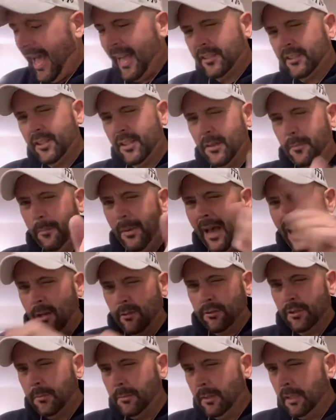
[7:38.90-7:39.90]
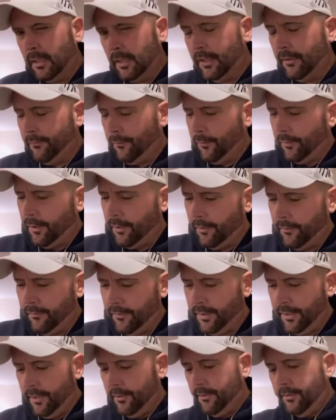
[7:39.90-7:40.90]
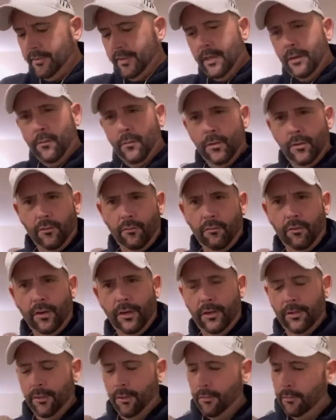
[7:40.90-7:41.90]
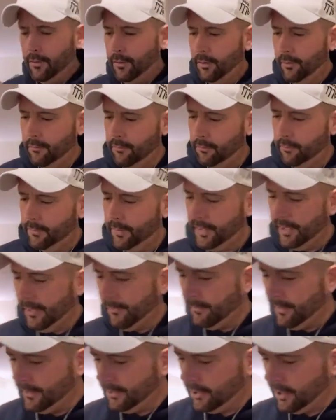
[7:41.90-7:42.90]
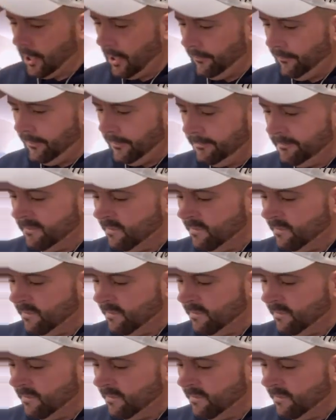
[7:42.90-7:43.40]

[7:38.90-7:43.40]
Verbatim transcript: actually the pouch I'm going to leave for another video because I don't want to run into another room and get my stuff.